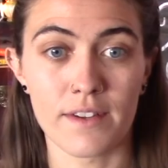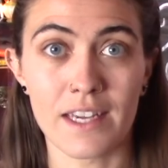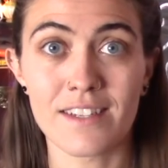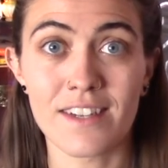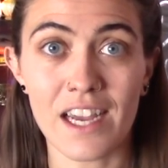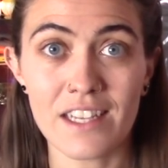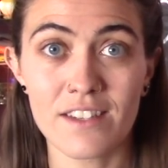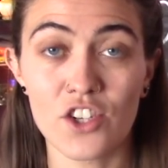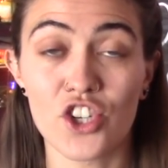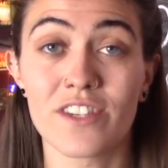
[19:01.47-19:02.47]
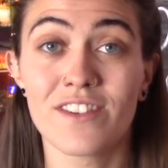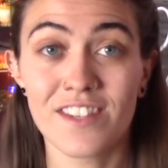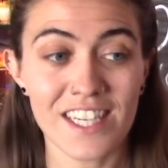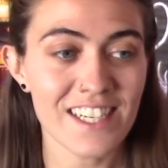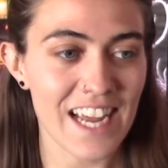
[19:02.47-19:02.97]
it's nice to just
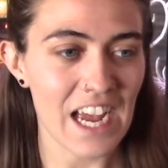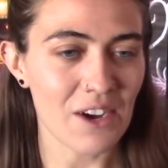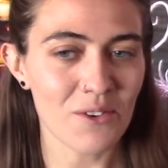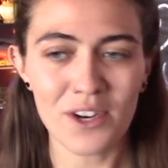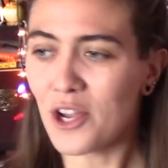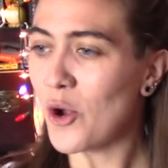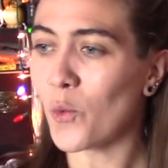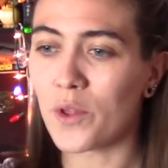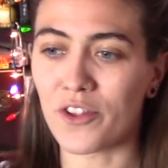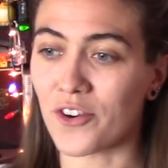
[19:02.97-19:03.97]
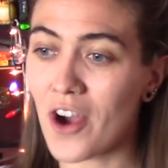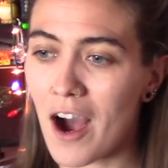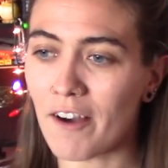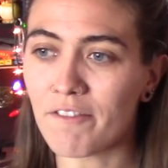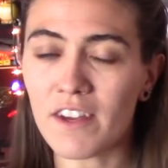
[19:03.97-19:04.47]
sit down with your
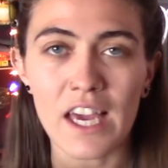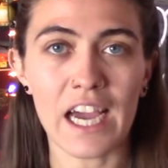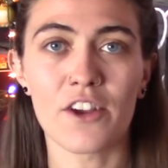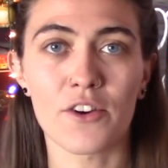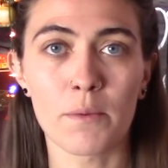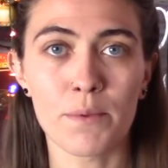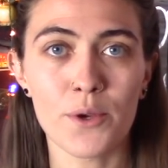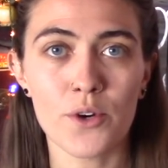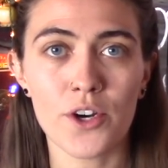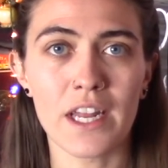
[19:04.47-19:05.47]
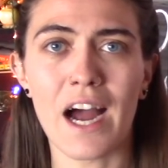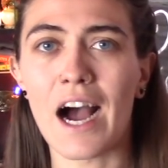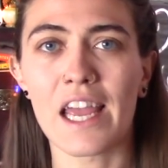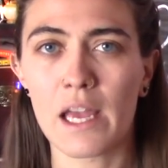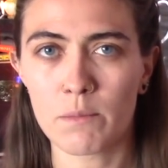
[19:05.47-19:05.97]
coffee at your computer and
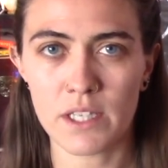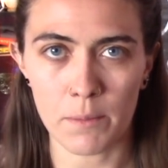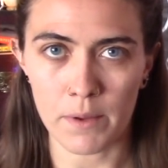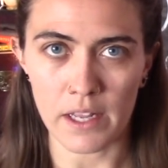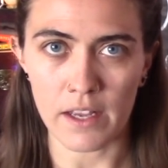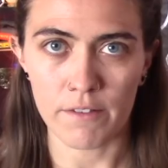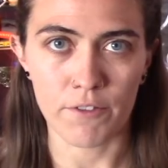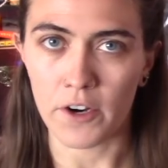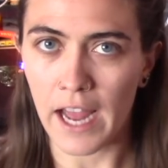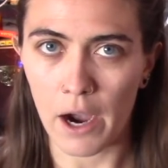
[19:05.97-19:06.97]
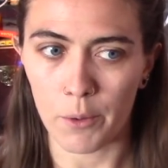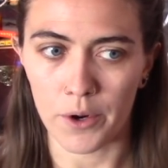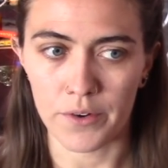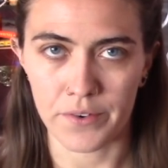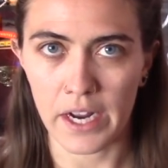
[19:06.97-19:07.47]
IM somebody for an
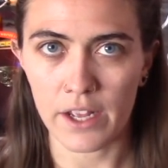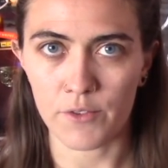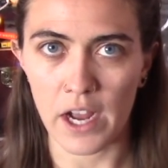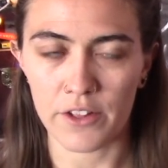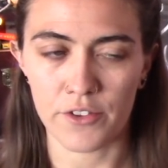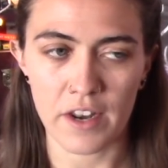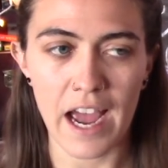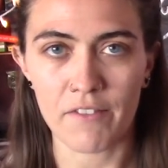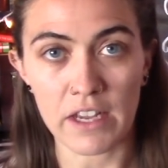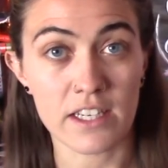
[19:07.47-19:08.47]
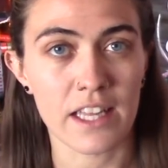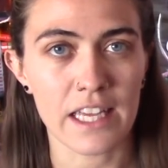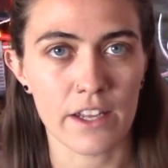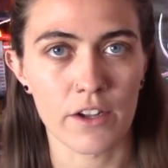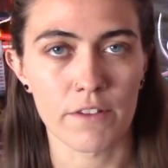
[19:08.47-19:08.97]
hour, right? Rather than having to like
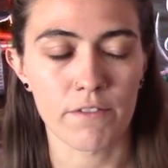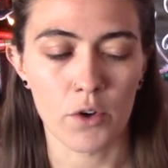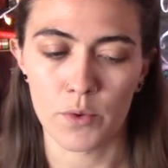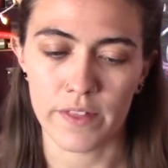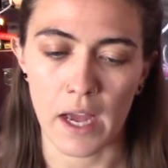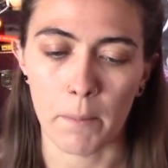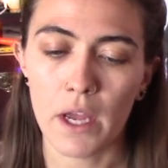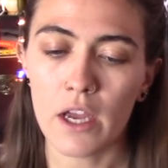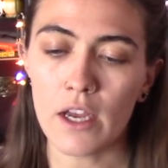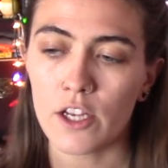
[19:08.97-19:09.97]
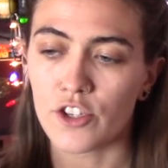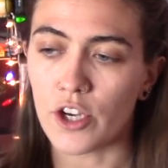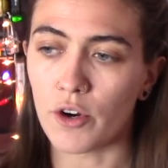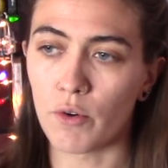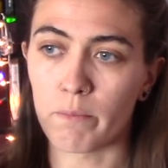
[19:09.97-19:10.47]
get on the phone with them.
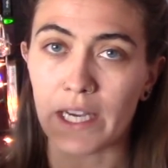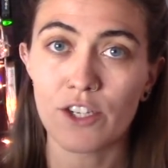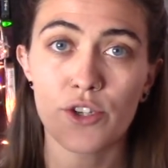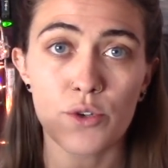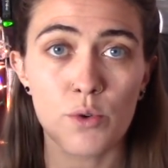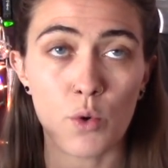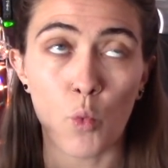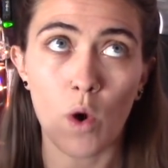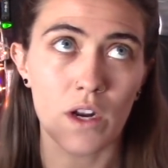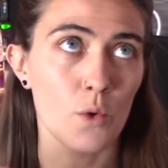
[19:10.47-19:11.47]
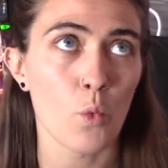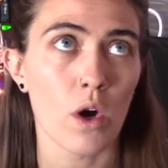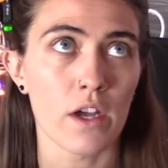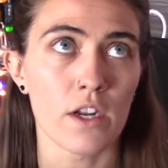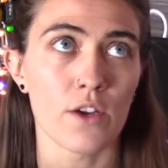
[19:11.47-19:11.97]
So my 2
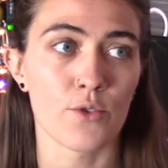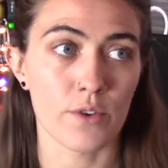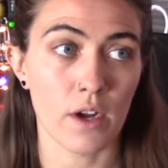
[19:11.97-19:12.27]
one-on-one